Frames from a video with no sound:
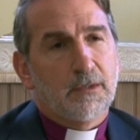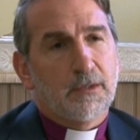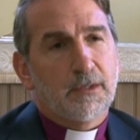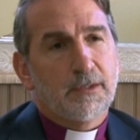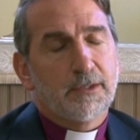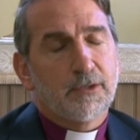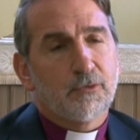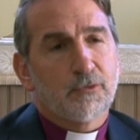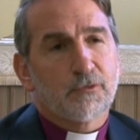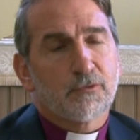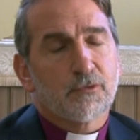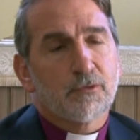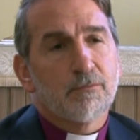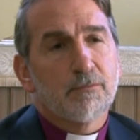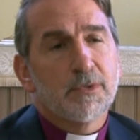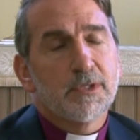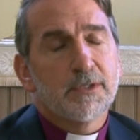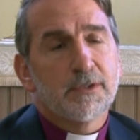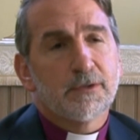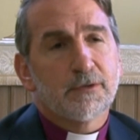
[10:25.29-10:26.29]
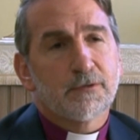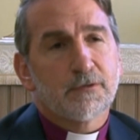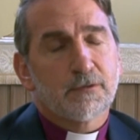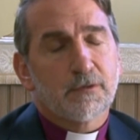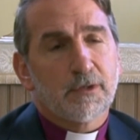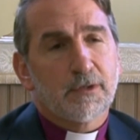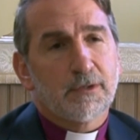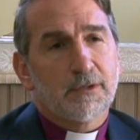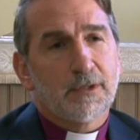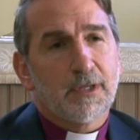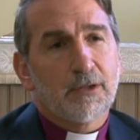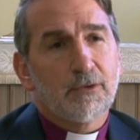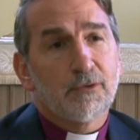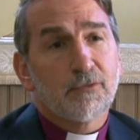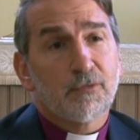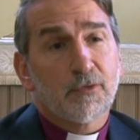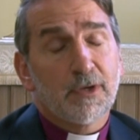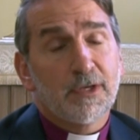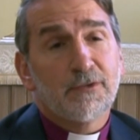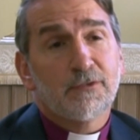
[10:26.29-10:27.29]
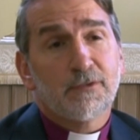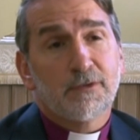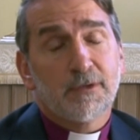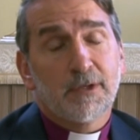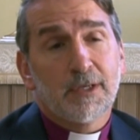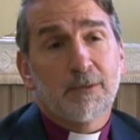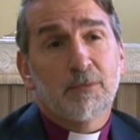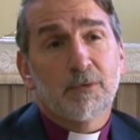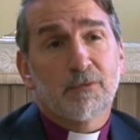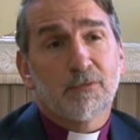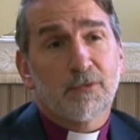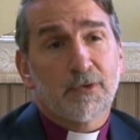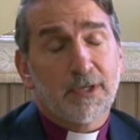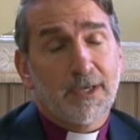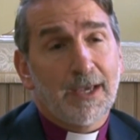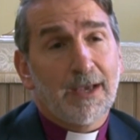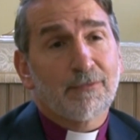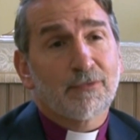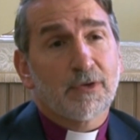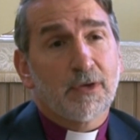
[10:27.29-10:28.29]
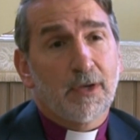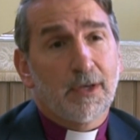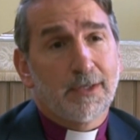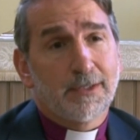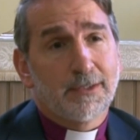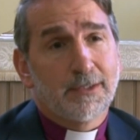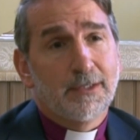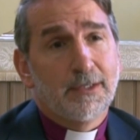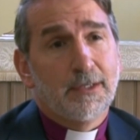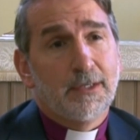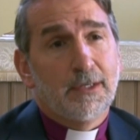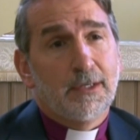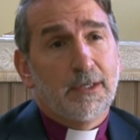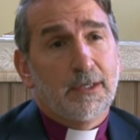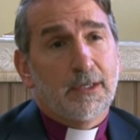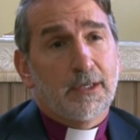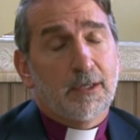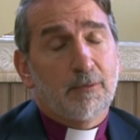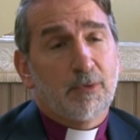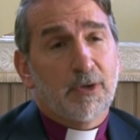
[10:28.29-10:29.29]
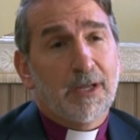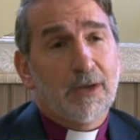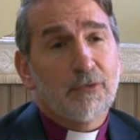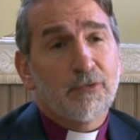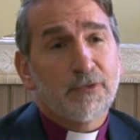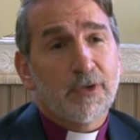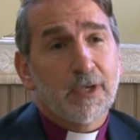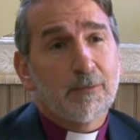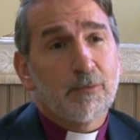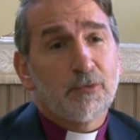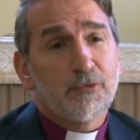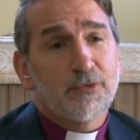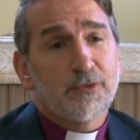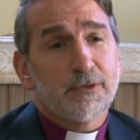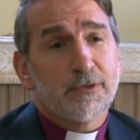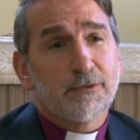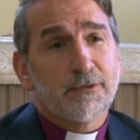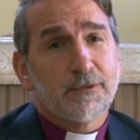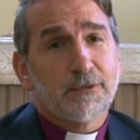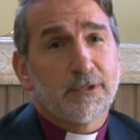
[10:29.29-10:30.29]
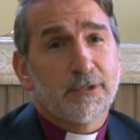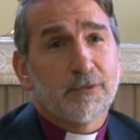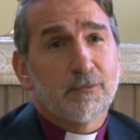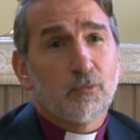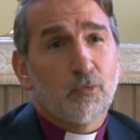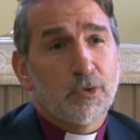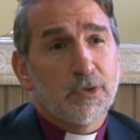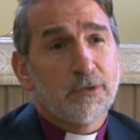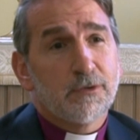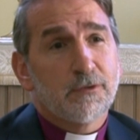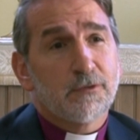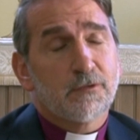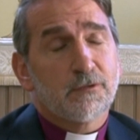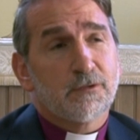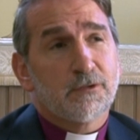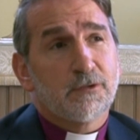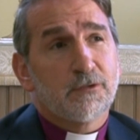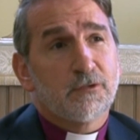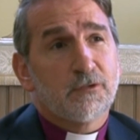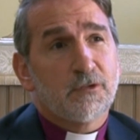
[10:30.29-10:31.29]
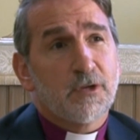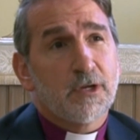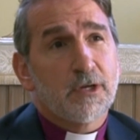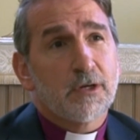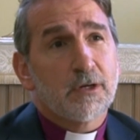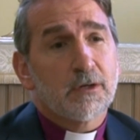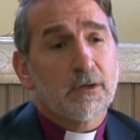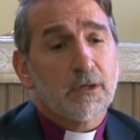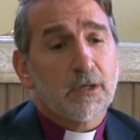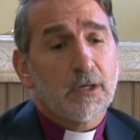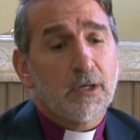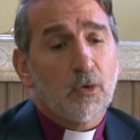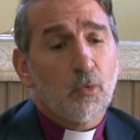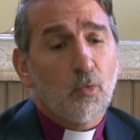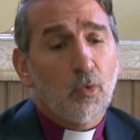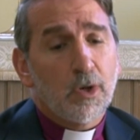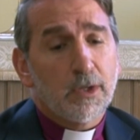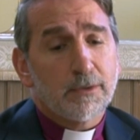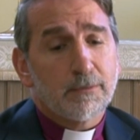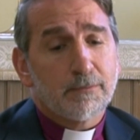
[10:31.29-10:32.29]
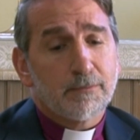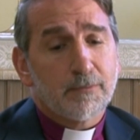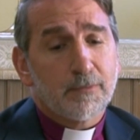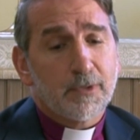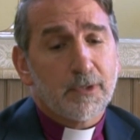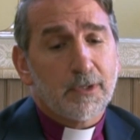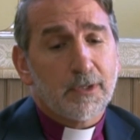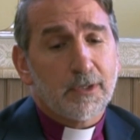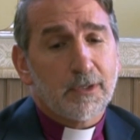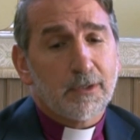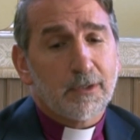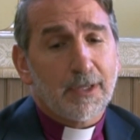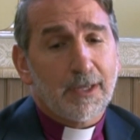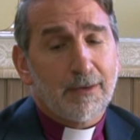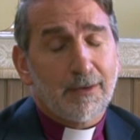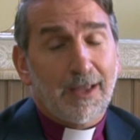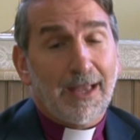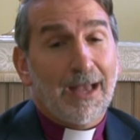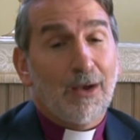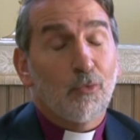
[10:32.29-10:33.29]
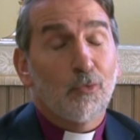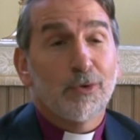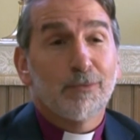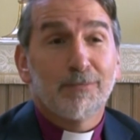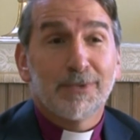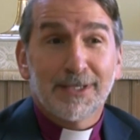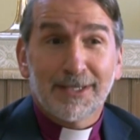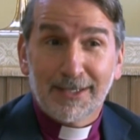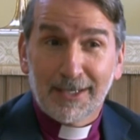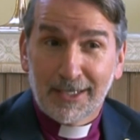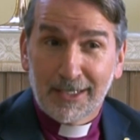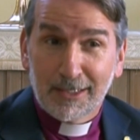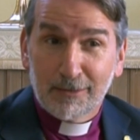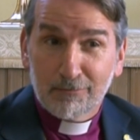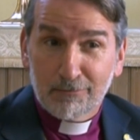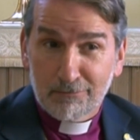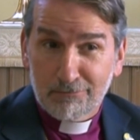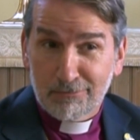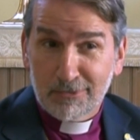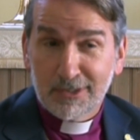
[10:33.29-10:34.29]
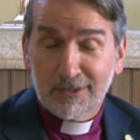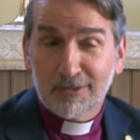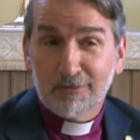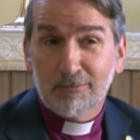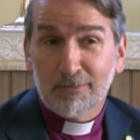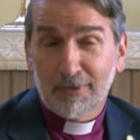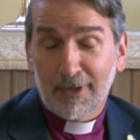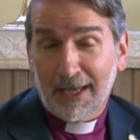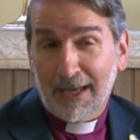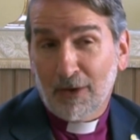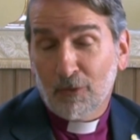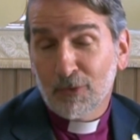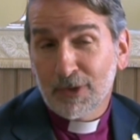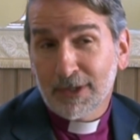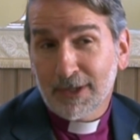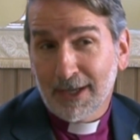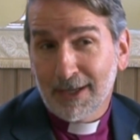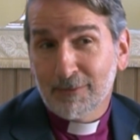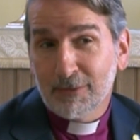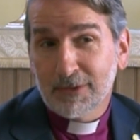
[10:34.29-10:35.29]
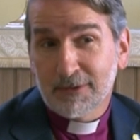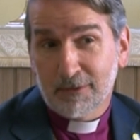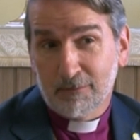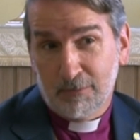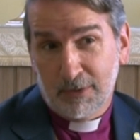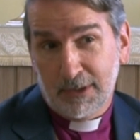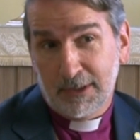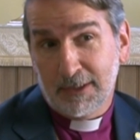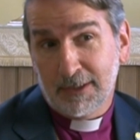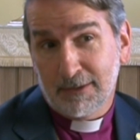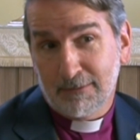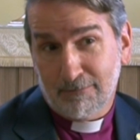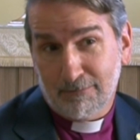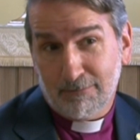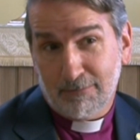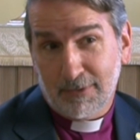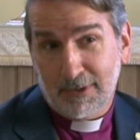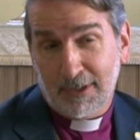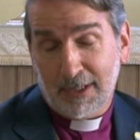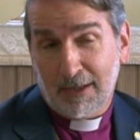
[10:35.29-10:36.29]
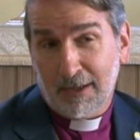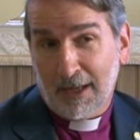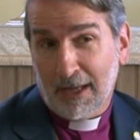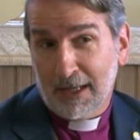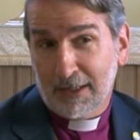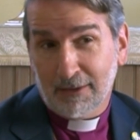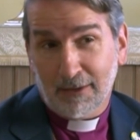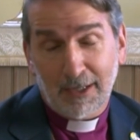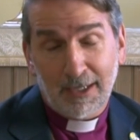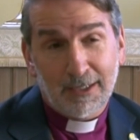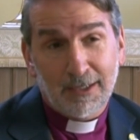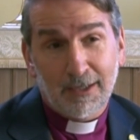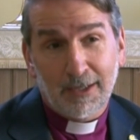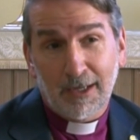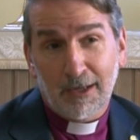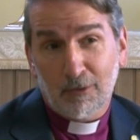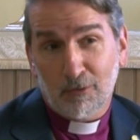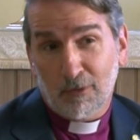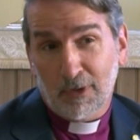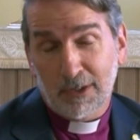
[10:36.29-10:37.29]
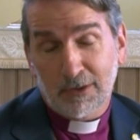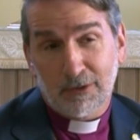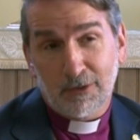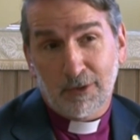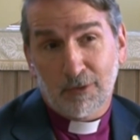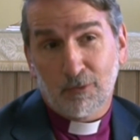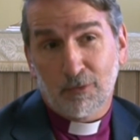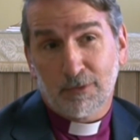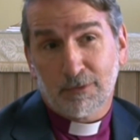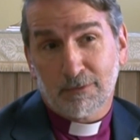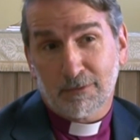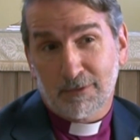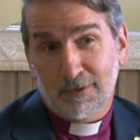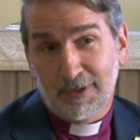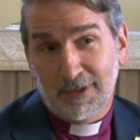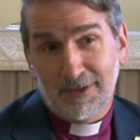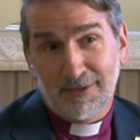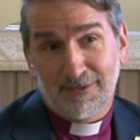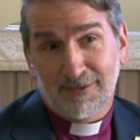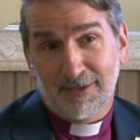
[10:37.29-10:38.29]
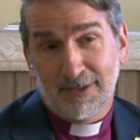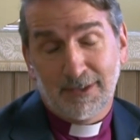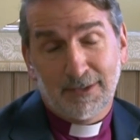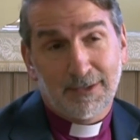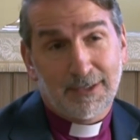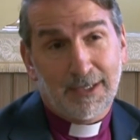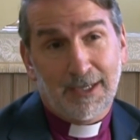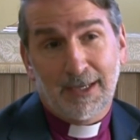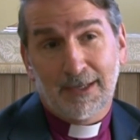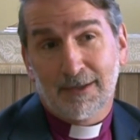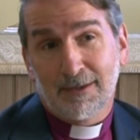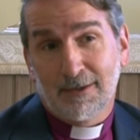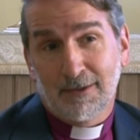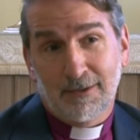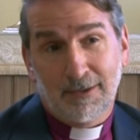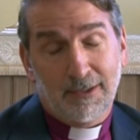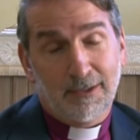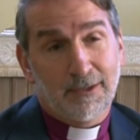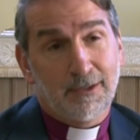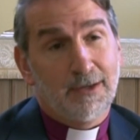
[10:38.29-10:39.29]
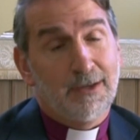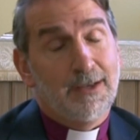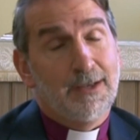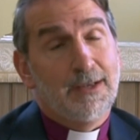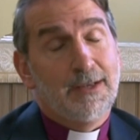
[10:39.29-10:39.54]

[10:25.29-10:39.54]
I think it was tremendous, not only for ACNA but for GAFCON. But I was able to give witness, to share how we came into being, and I laid it out right there with TEC in Canada there.